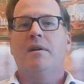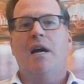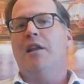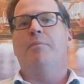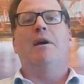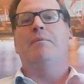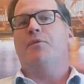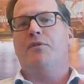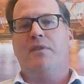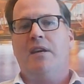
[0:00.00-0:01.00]
Alabama
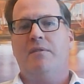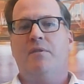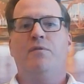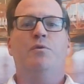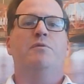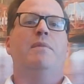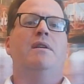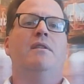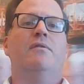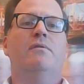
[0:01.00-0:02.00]
because they have the fewest
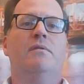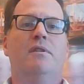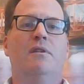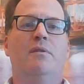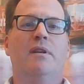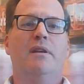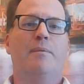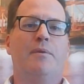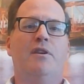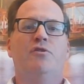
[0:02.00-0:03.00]
mandates, And then I'm
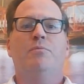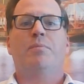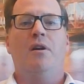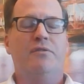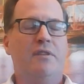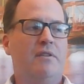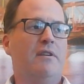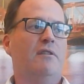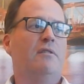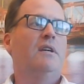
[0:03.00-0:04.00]
going to issue policy over
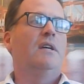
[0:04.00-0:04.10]
there.